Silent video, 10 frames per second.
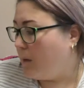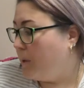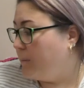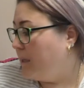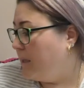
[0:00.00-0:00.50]

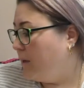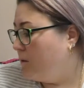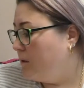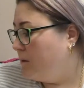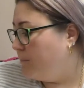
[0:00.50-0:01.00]
But I'm gonna knit
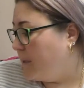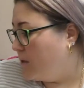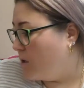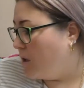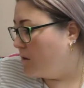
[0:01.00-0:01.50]
on my
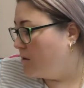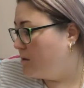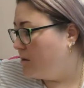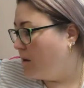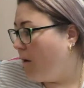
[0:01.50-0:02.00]

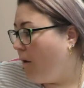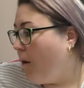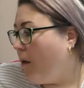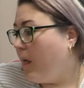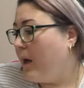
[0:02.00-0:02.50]
socks,
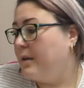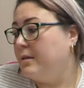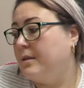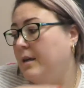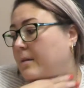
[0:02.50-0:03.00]

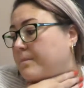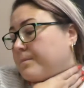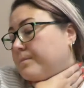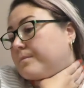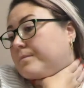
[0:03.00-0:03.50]
and
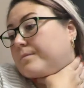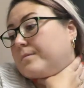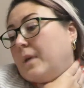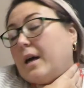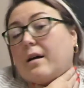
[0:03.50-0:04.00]
um,
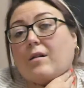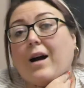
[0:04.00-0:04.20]
yeah,